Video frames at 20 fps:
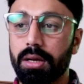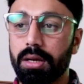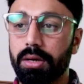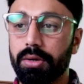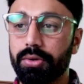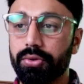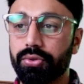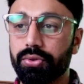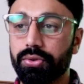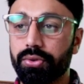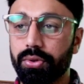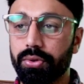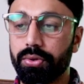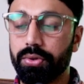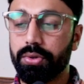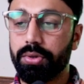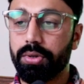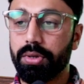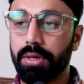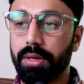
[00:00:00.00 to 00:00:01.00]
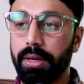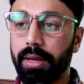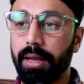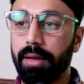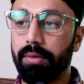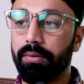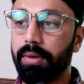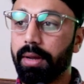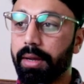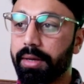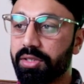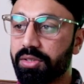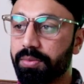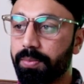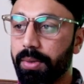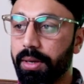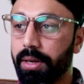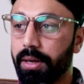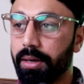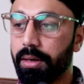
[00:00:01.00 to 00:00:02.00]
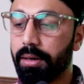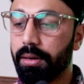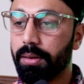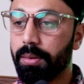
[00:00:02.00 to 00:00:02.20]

should have explained,